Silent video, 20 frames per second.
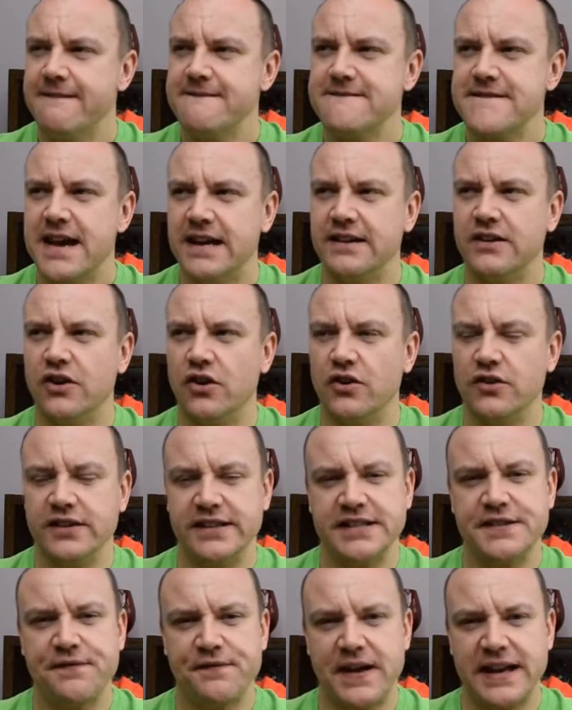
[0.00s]
and you've got all these
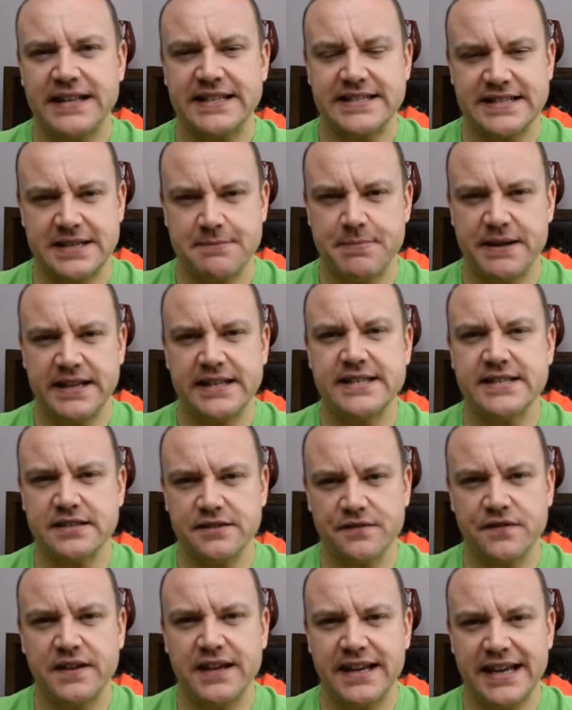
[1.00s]
fancy bits
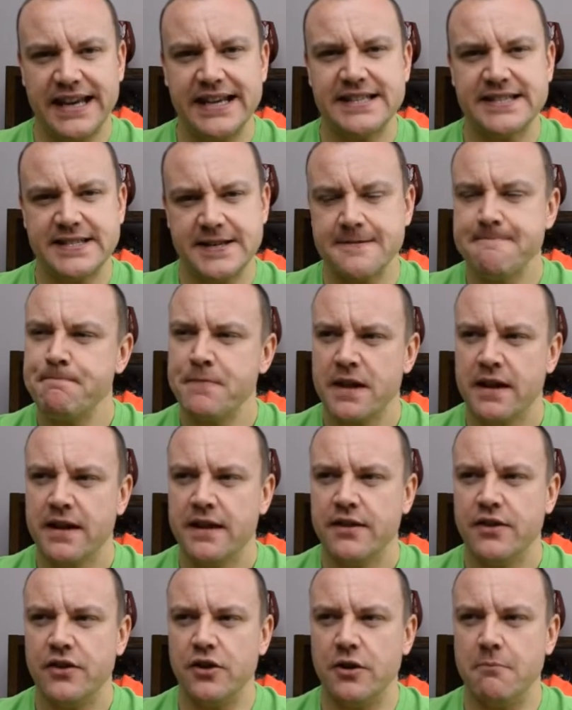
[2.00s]
of kit
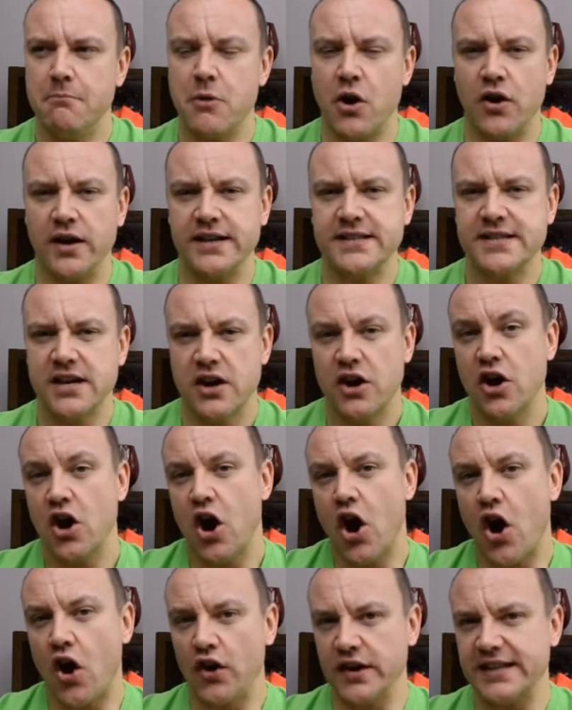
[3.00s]
that might
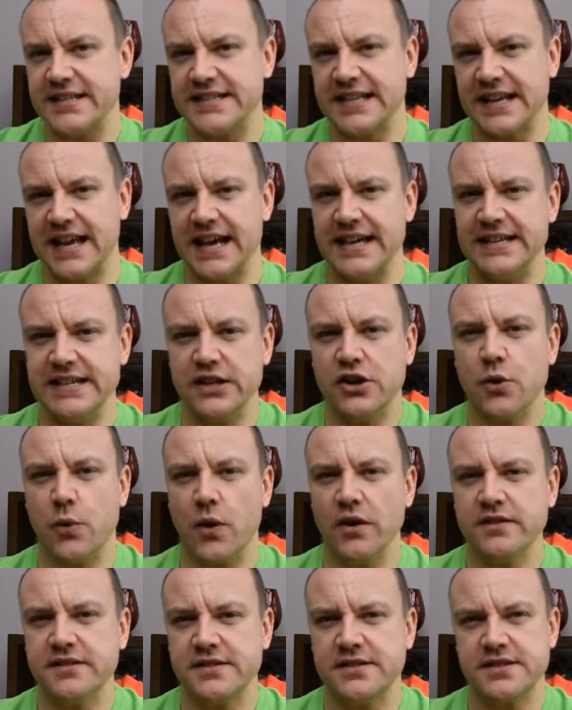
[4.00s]
isolate your
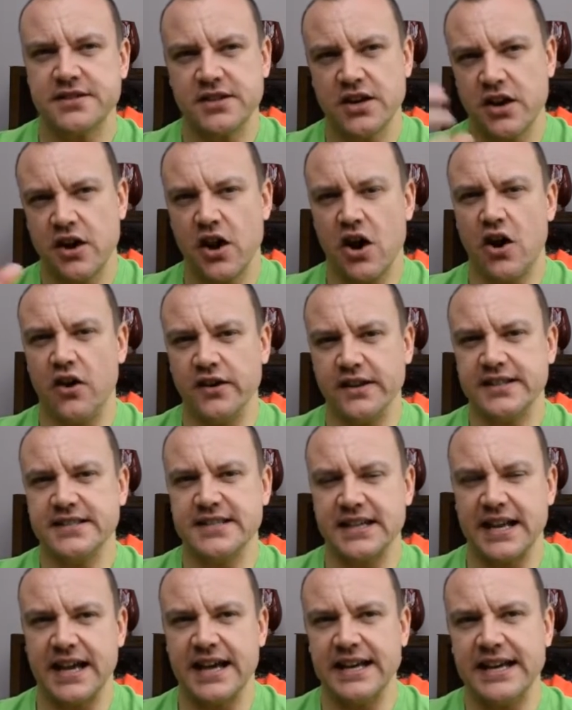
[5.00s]
quads,
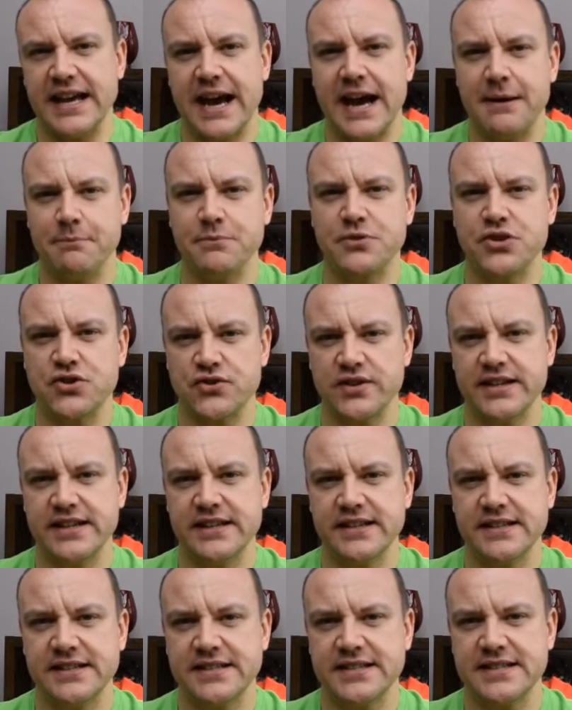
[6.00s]
isolate your
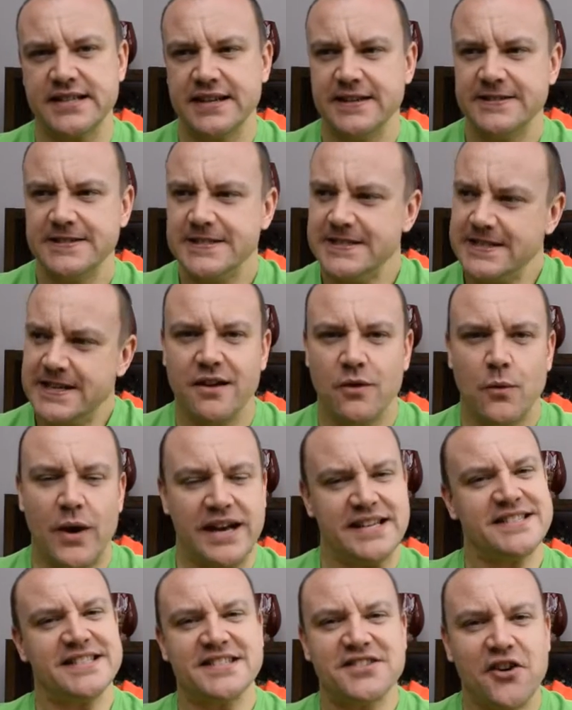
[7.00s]
hamstrings,
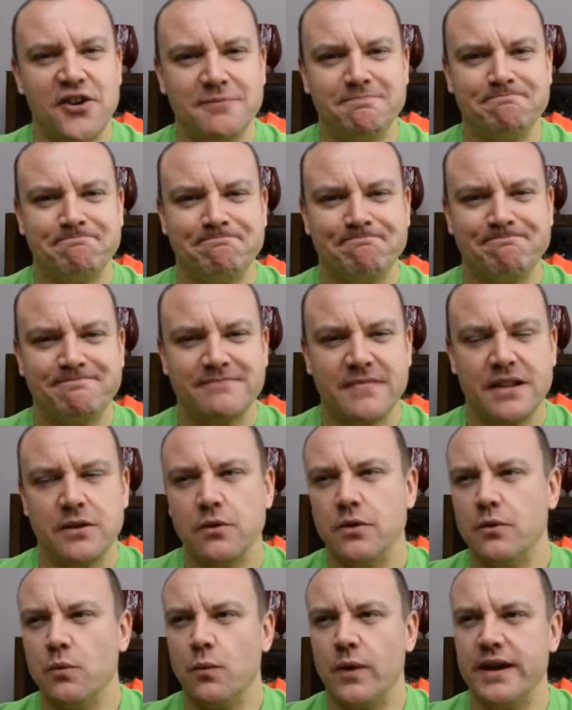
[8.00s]
waste of time.
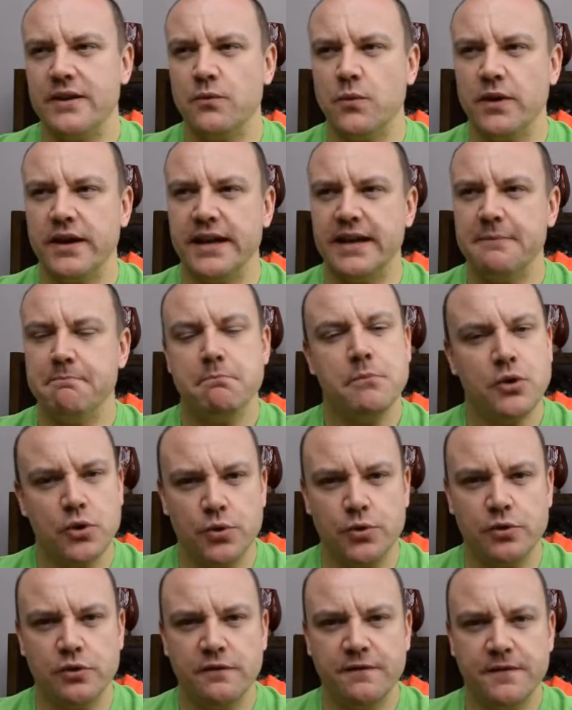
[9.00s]
When we
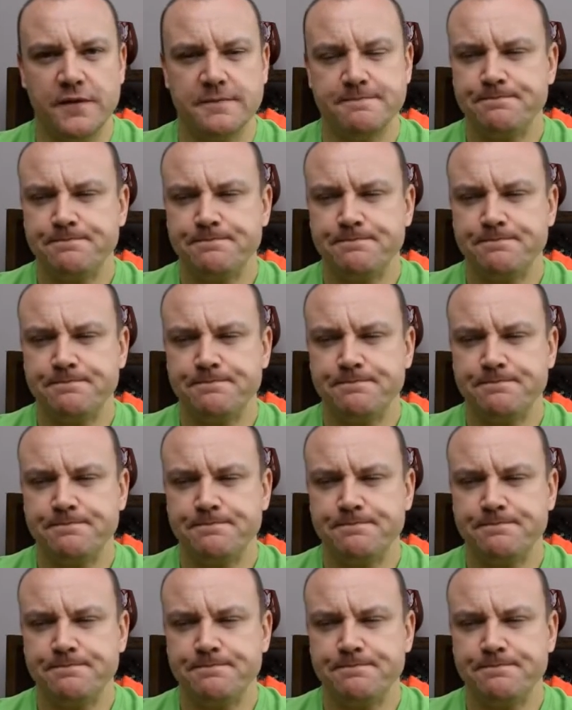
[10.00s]
move,